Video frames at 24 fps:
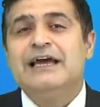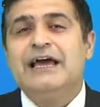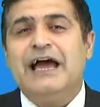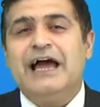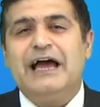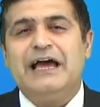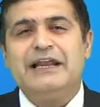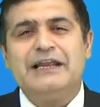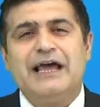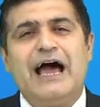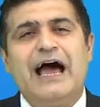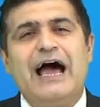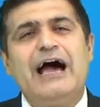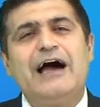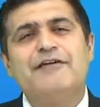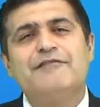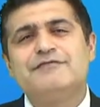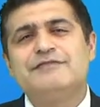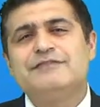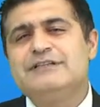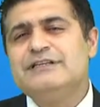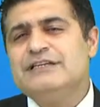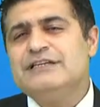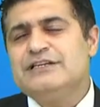and
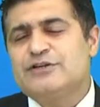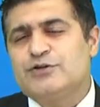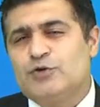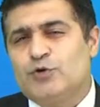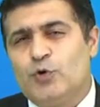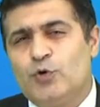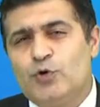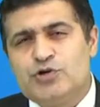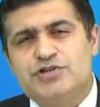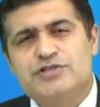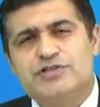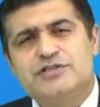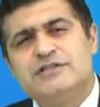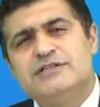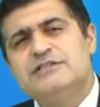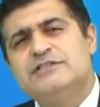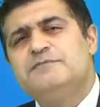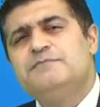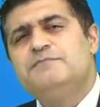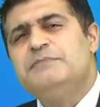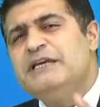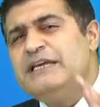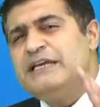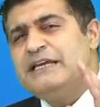have the questions
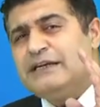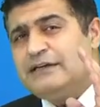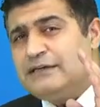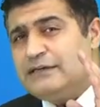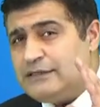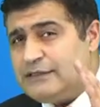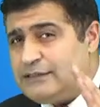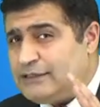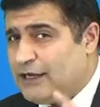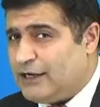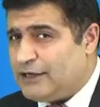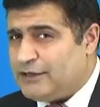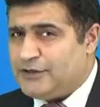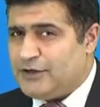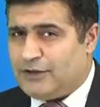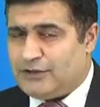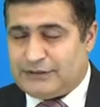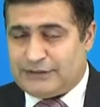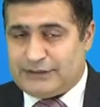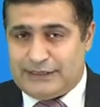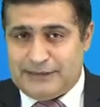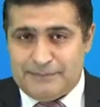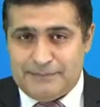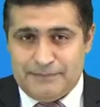being done
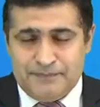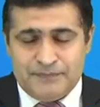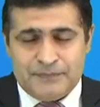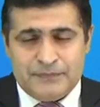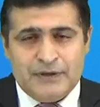on them.